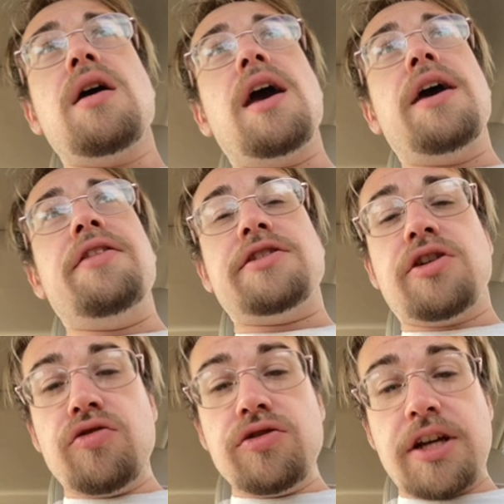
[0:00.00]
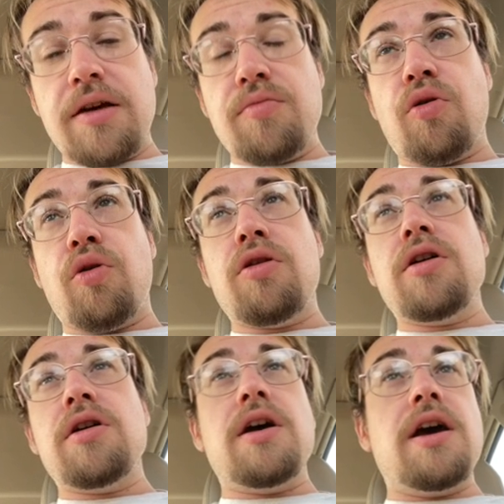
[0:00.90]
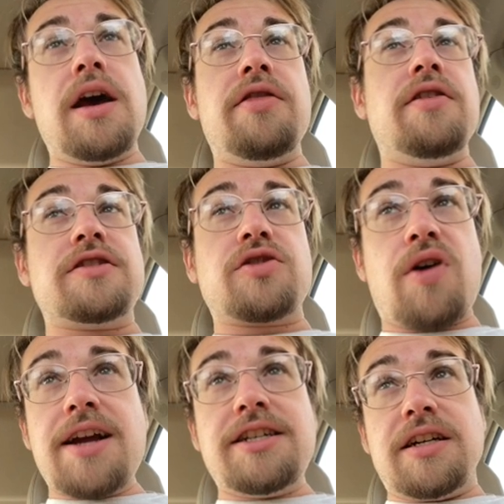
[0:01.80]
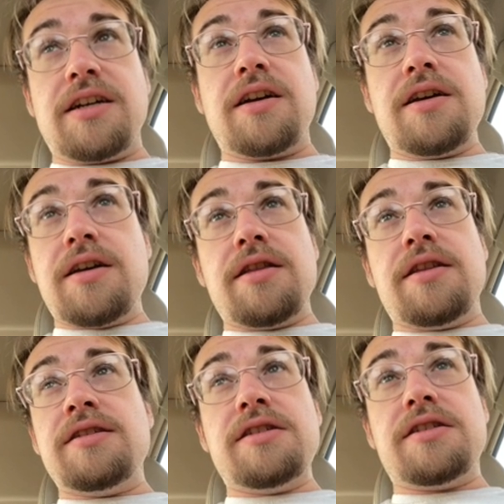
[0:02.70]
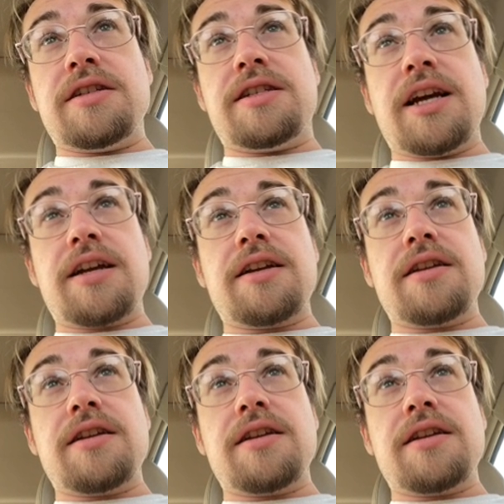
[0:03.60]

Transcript: And the turntable and the scratching. This is a tech...